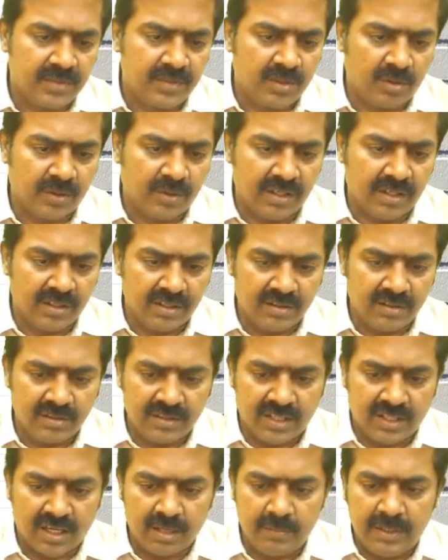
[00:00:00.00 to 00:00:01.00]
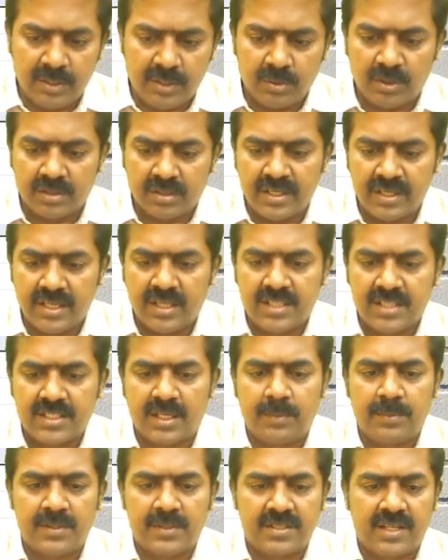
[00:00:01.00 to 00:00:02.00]
Okay, there will be 2 or 3
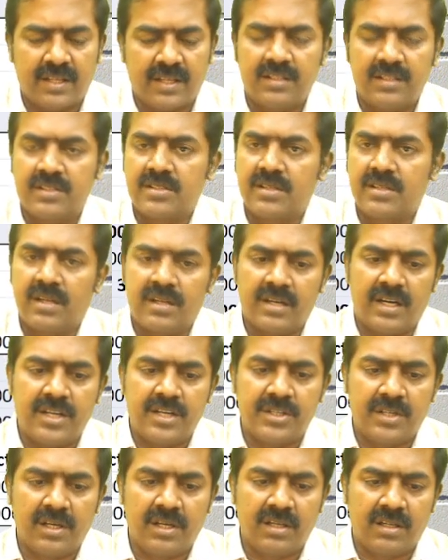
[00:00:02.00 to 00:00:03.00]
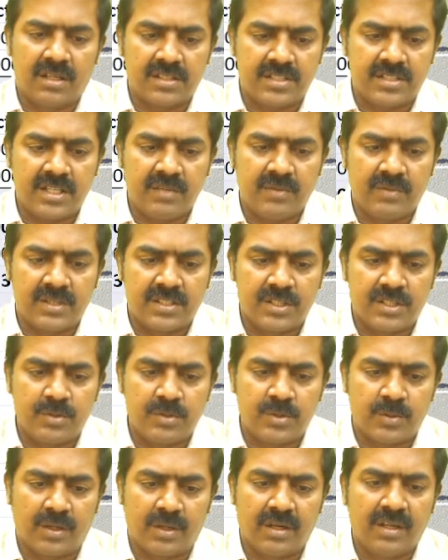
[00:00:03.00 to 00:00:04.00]
examples like this. Traditional costing versus which
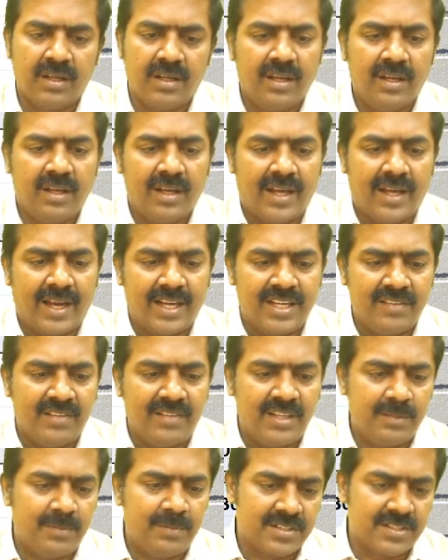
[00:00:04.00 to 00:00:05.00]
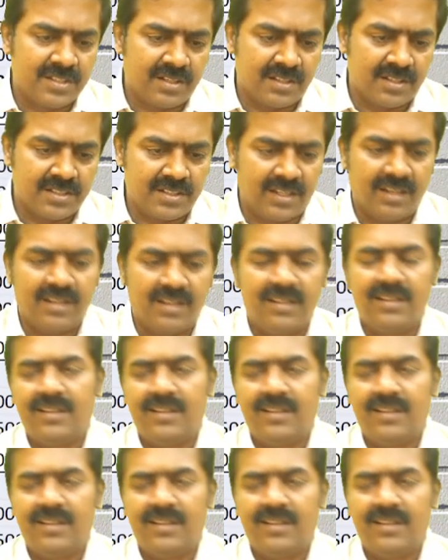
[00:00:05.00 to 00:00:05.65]
one? Activity-based costing.